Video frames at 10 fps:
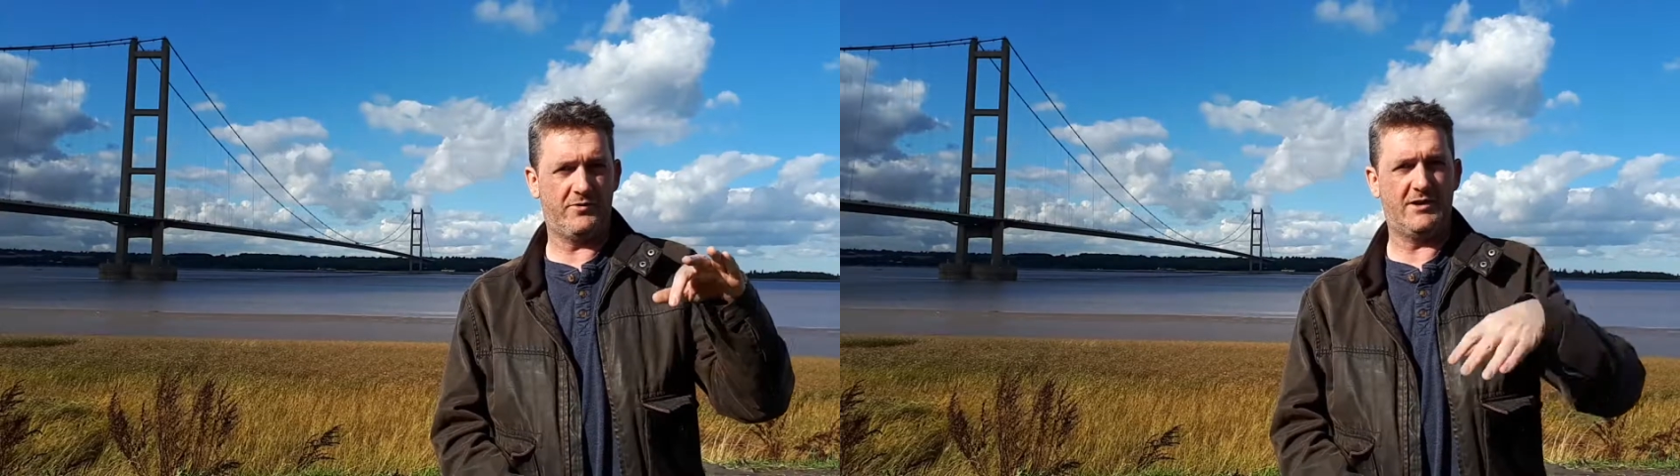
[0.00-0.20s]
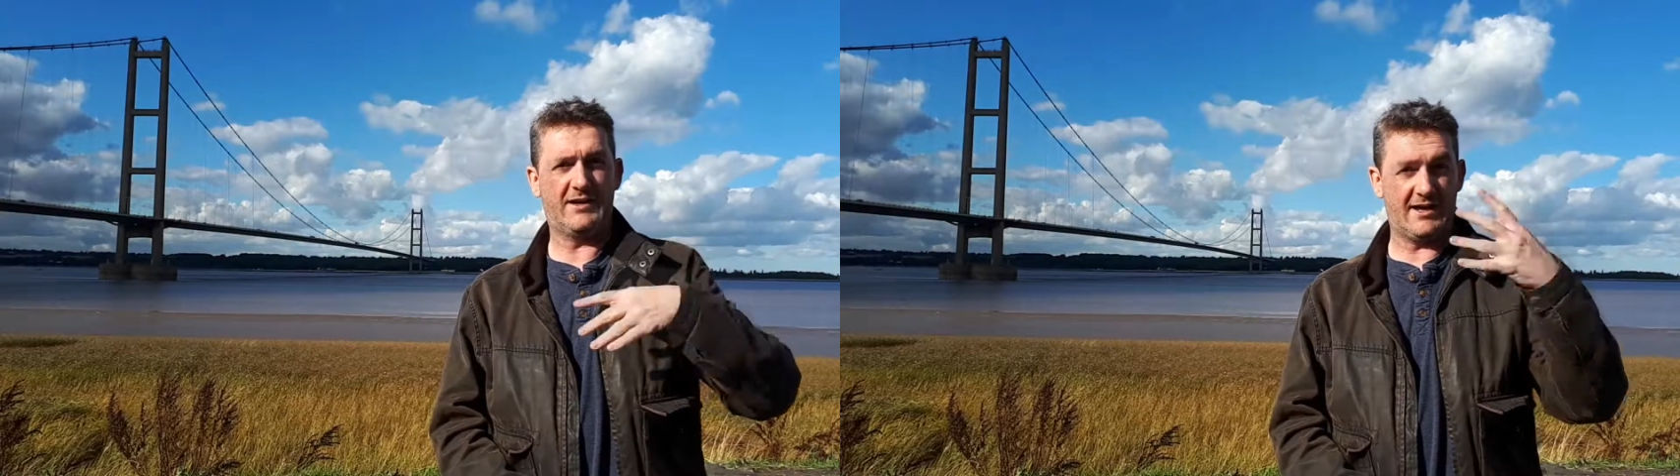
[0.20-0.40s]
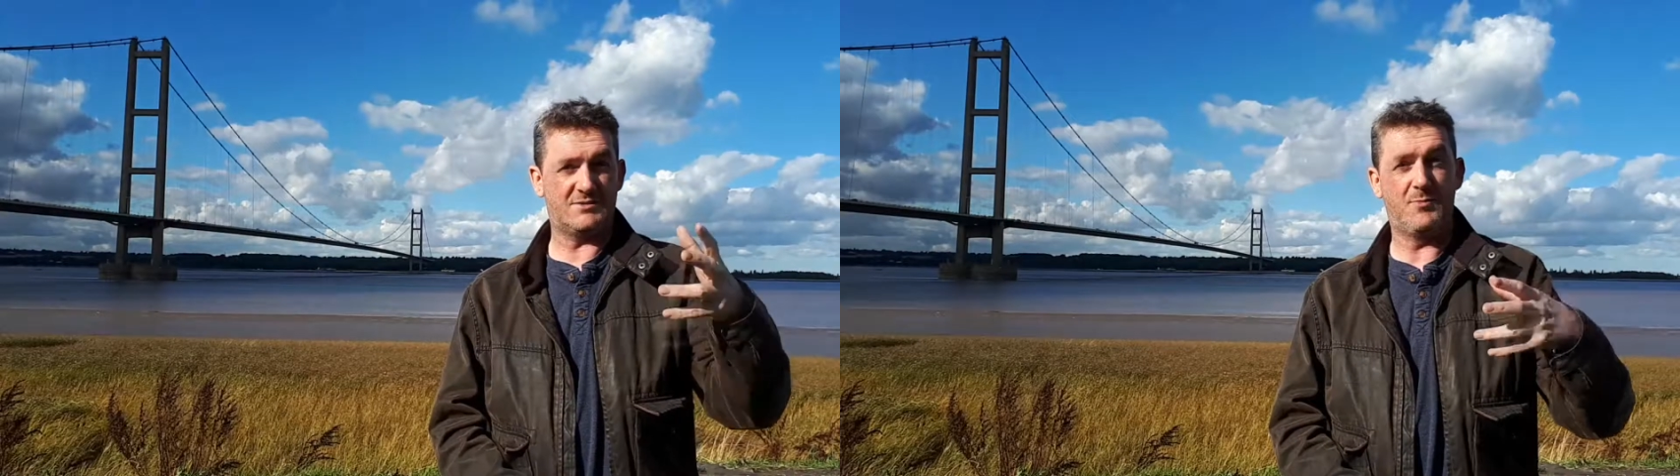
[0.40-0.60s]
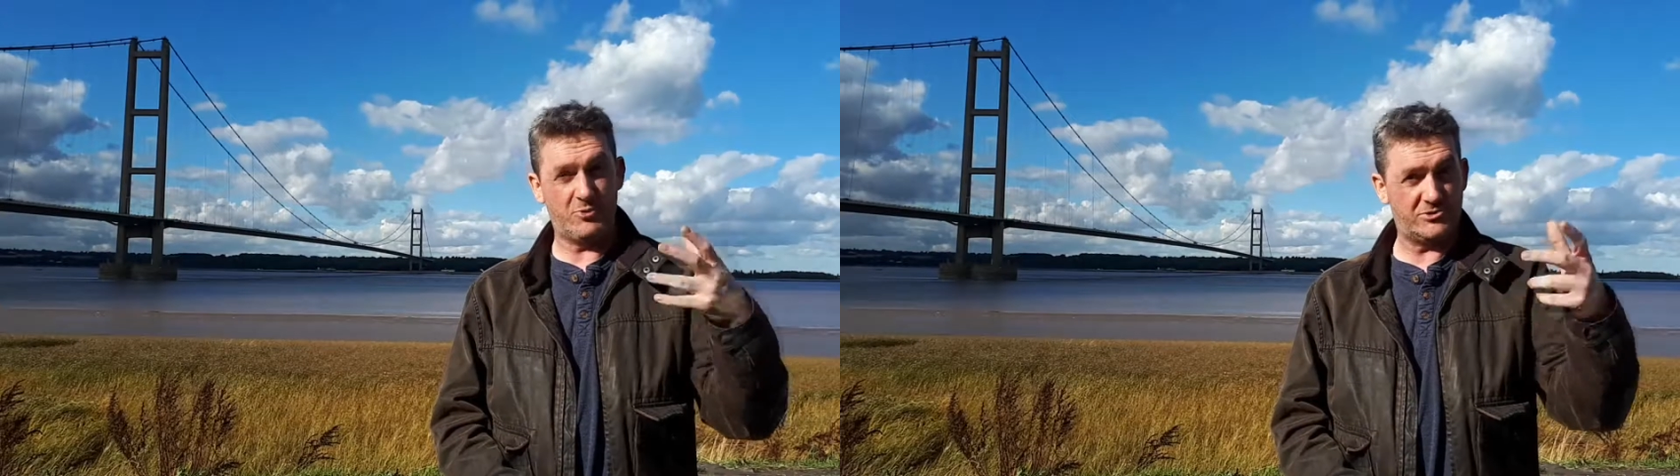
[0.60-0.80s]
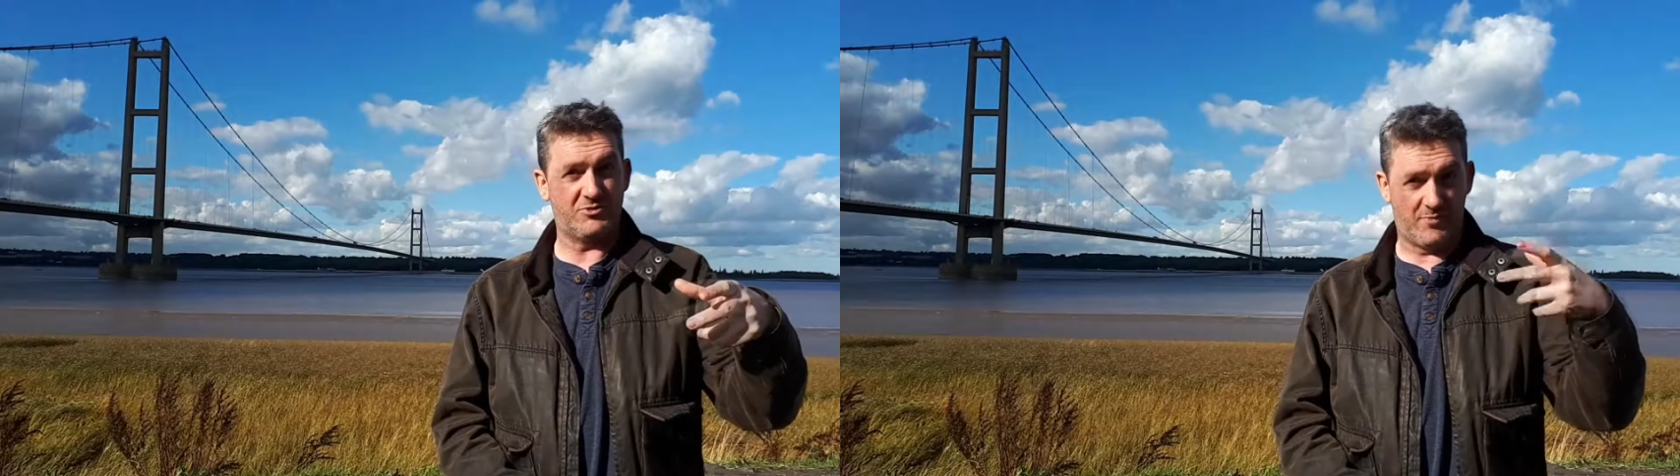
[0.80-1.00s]
that gets
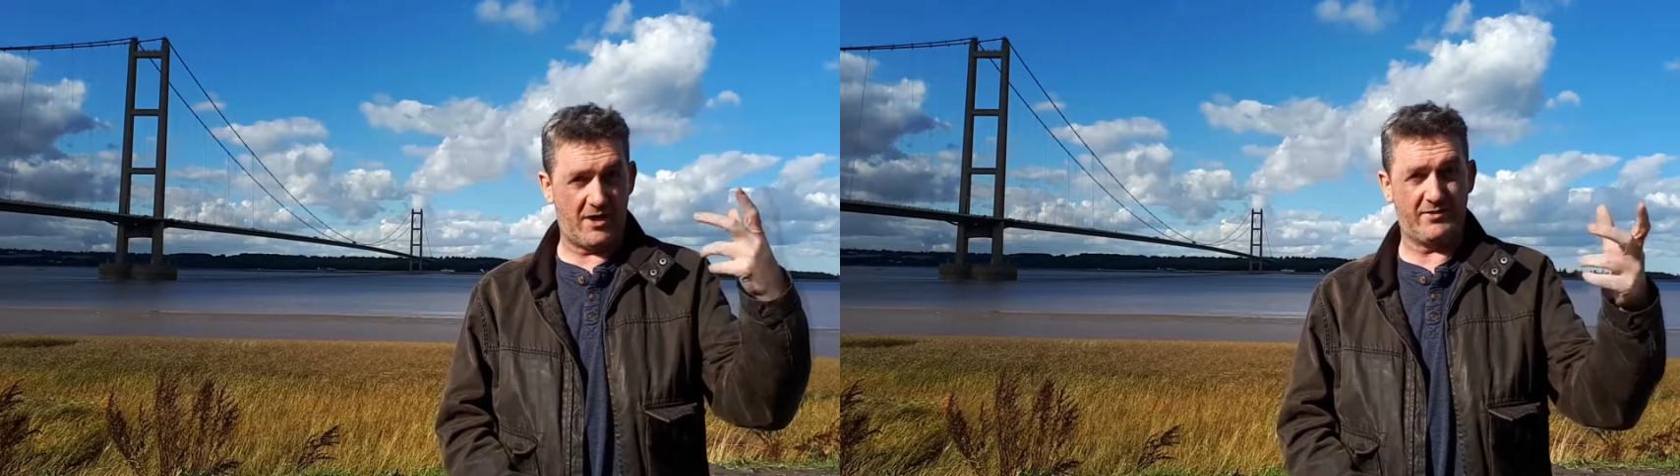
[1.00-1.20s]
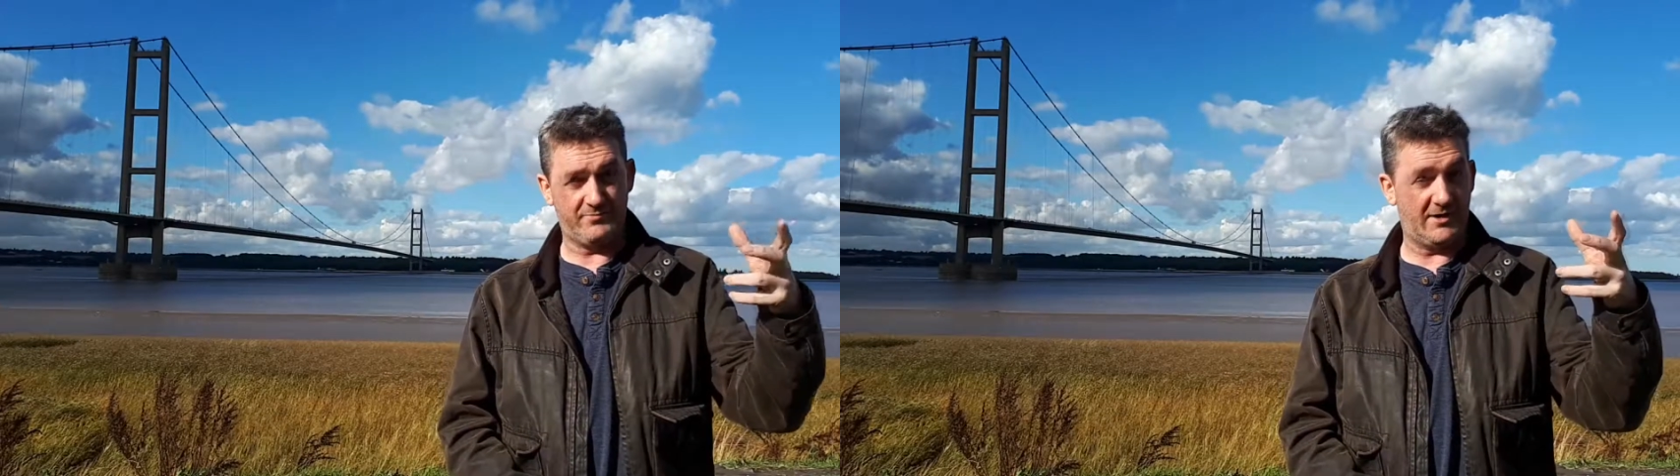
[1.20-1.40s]
most of my